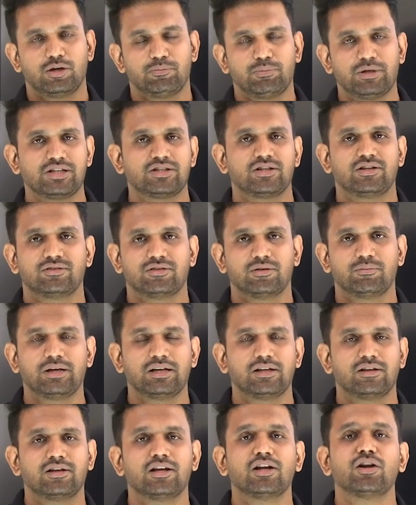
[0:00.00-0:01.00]
purchase the
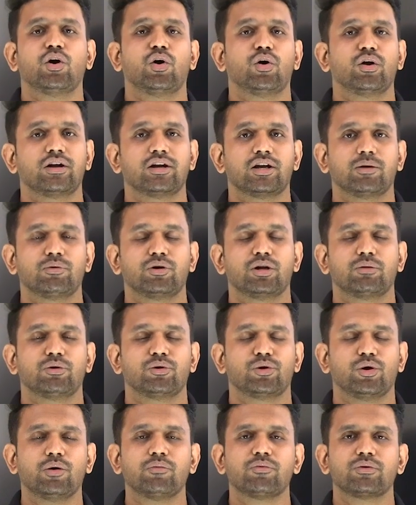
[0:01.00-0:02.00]
material on
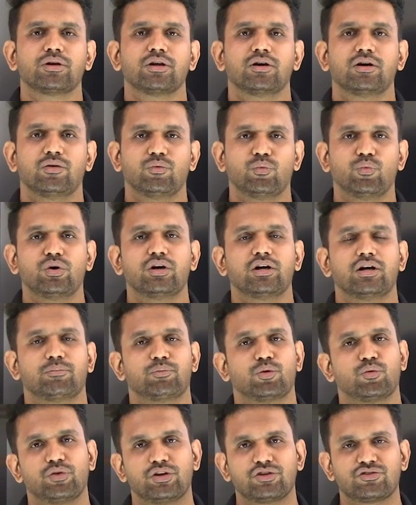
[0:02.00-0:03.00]

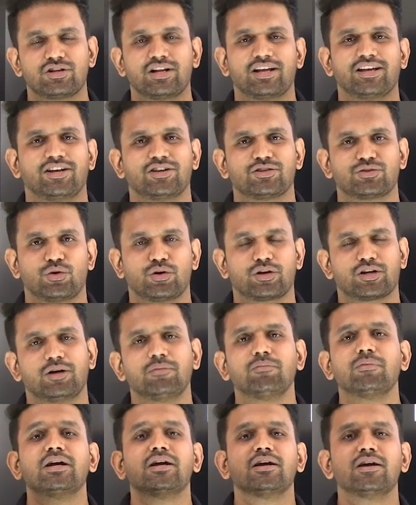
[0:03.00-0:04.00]

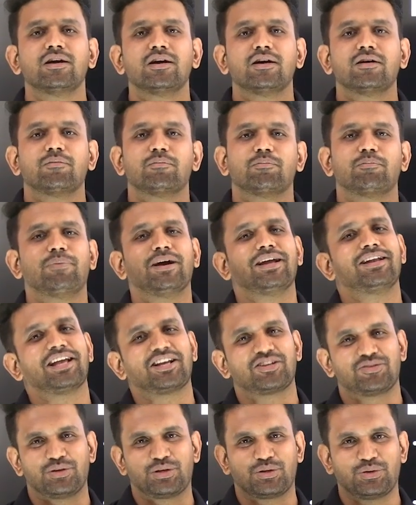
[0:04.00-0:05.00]
www.professionalias.com by
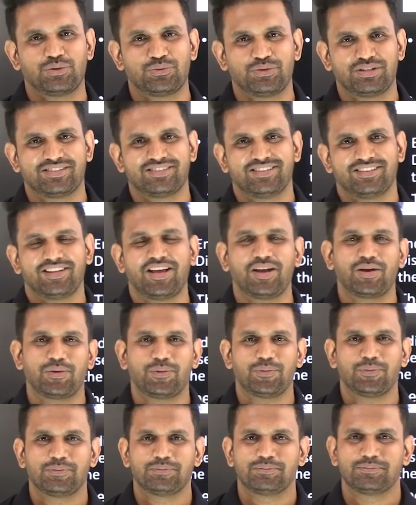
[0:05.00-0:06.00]
next week onwards. Thank
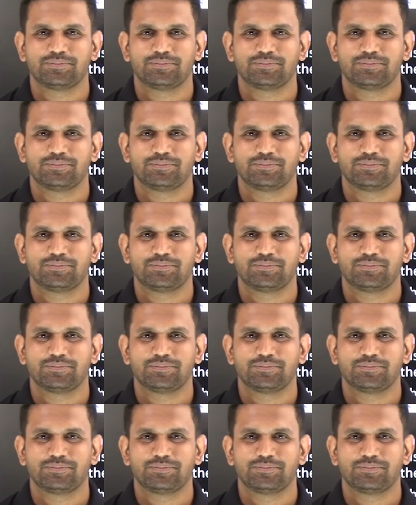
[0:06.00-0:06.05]
you.